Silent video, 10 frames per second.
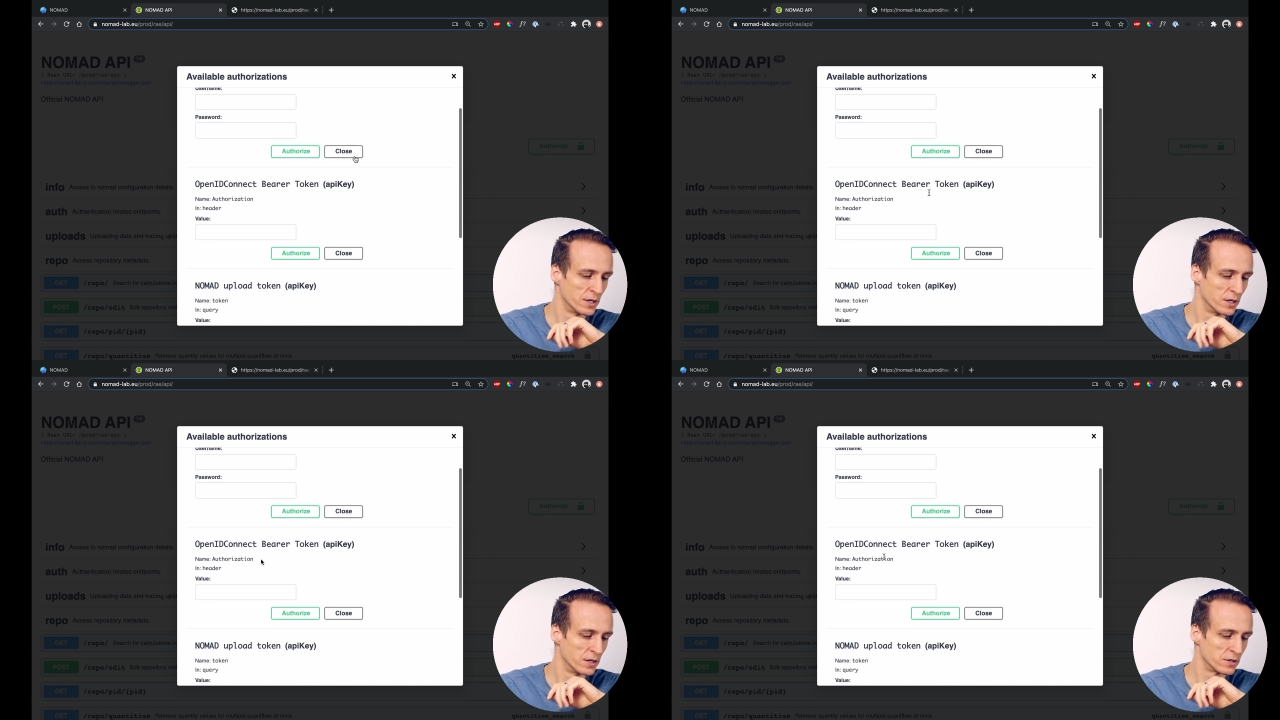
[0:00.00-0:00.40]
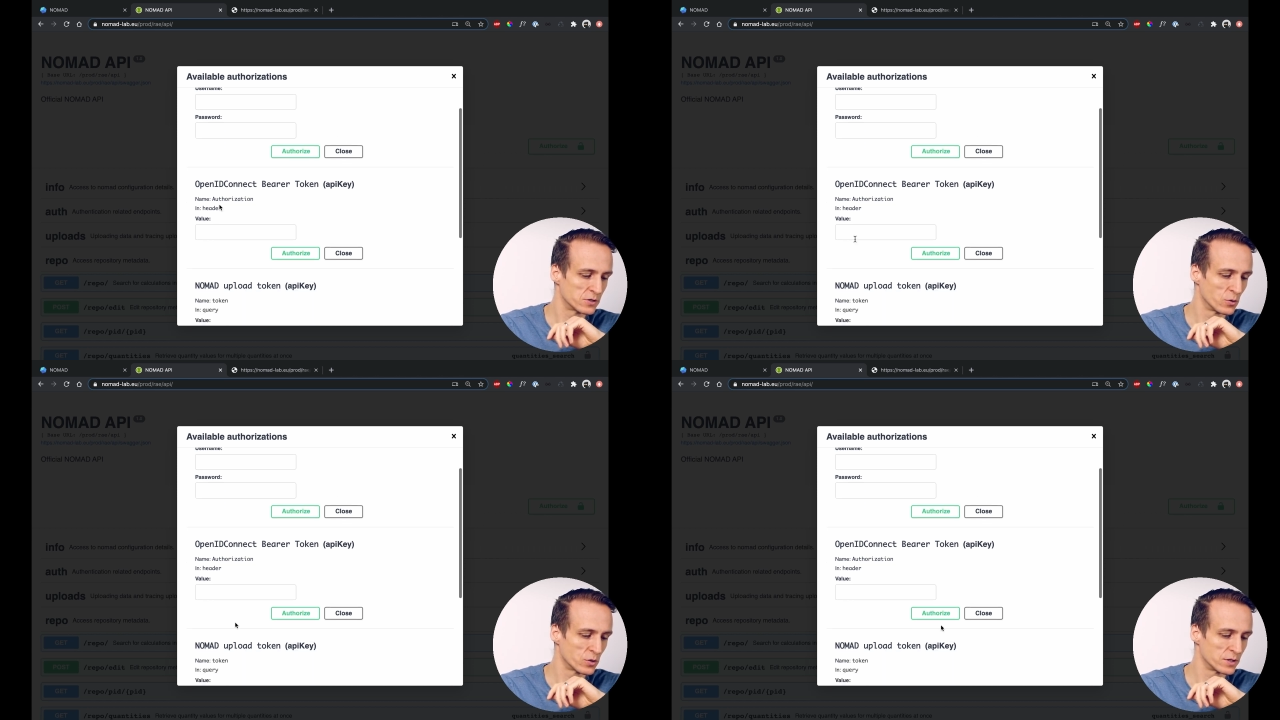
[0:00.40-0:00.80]

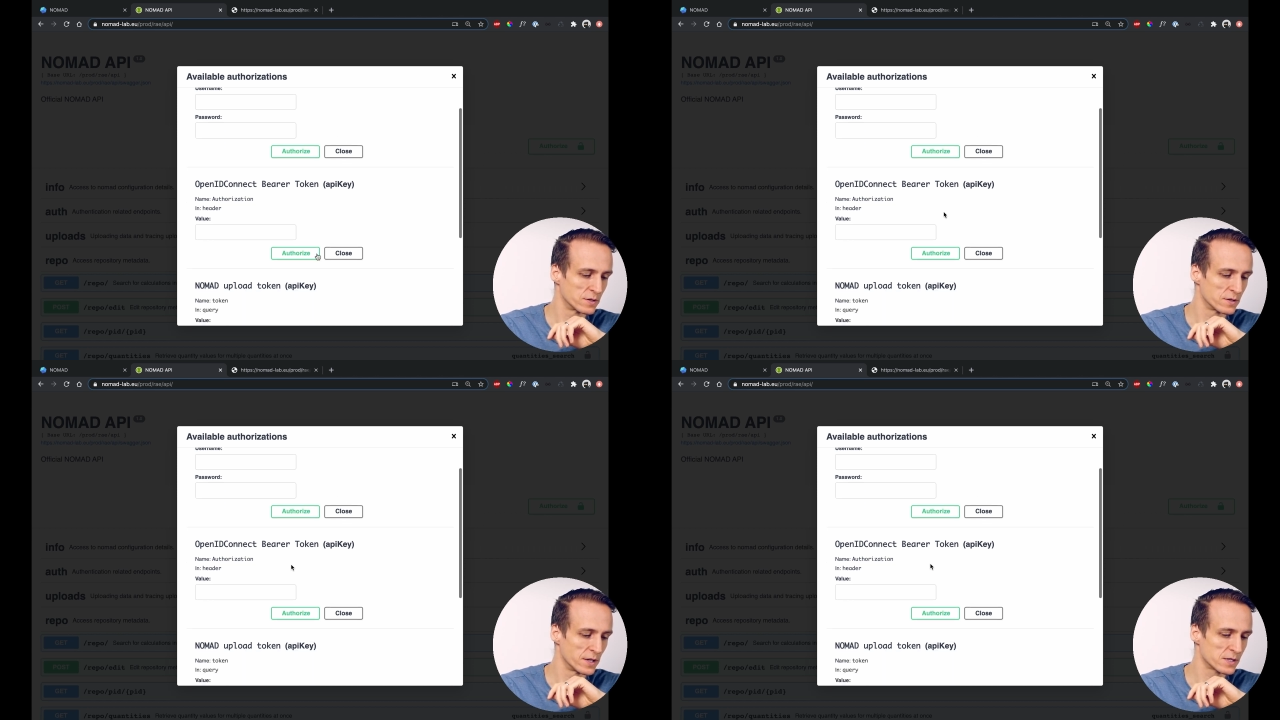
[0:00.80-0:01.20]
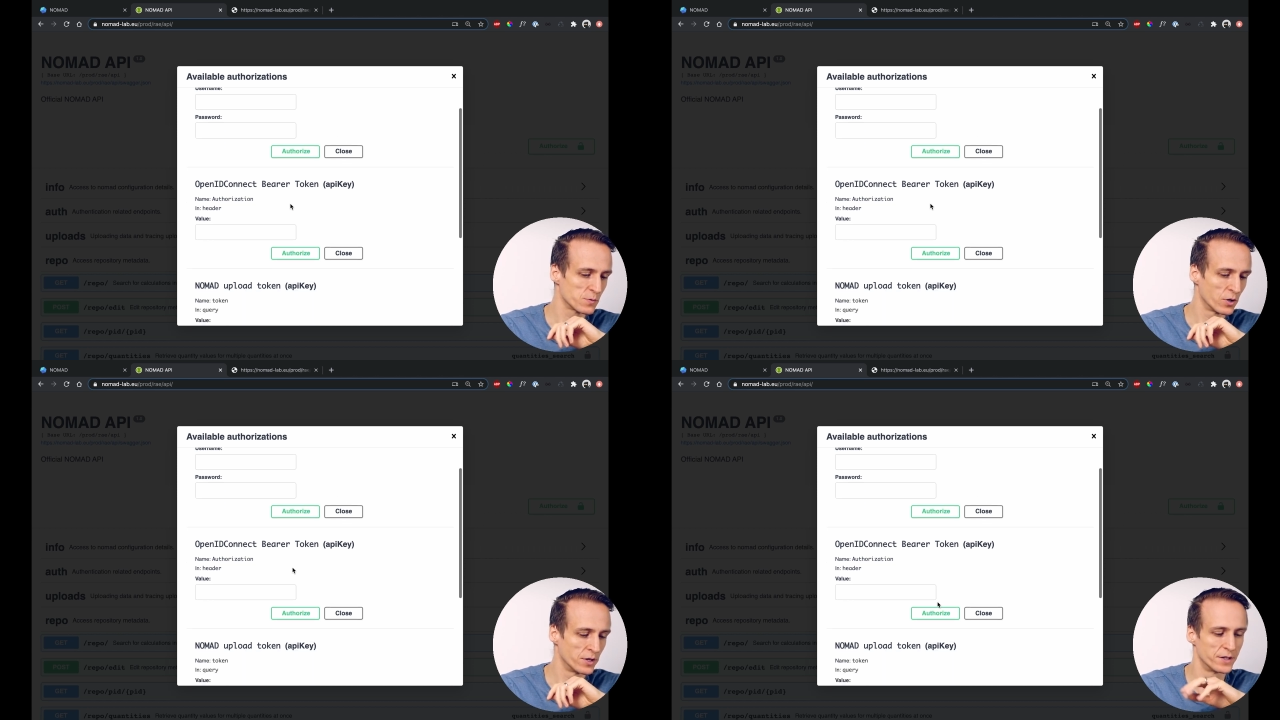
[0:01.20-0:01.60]
token is the next
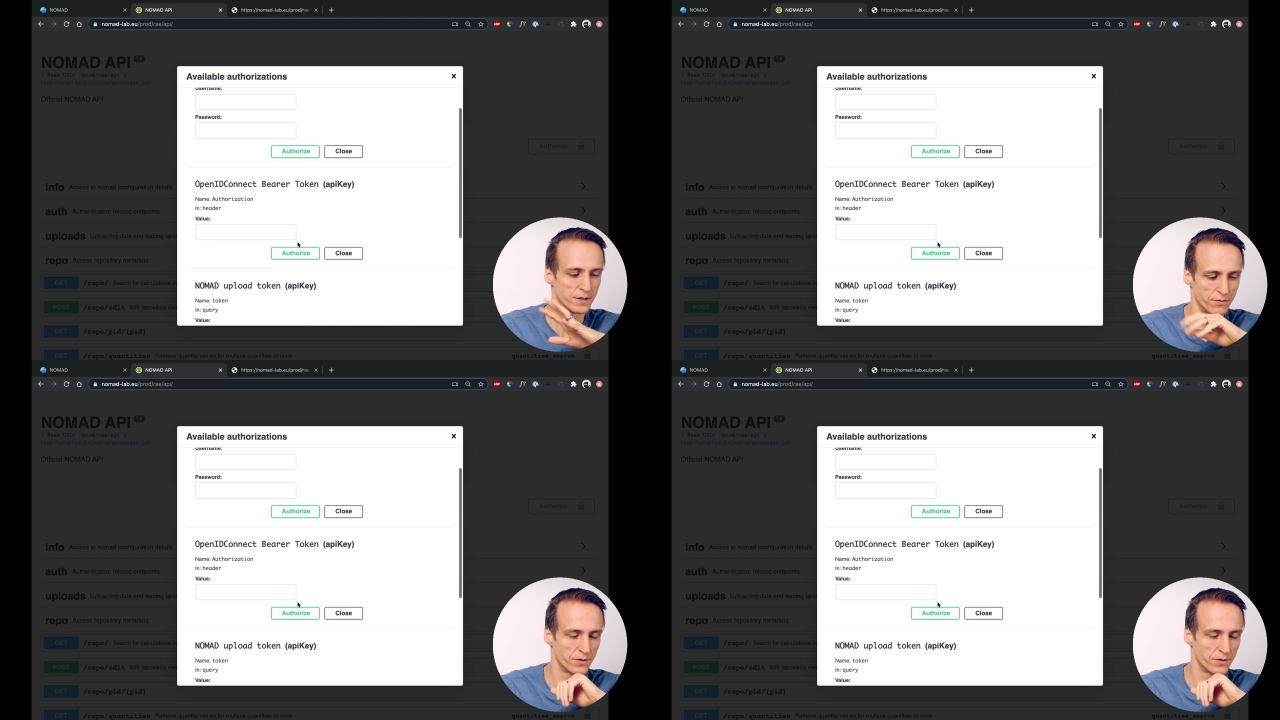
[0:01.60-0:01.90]
one, and then